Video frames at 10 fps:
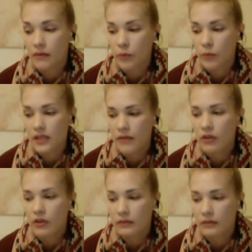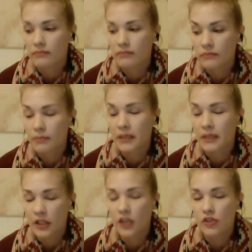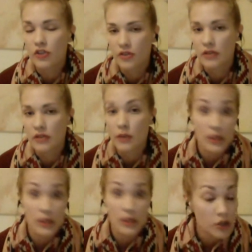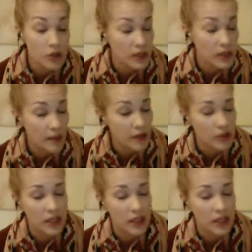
with several PE teachers, and also with some other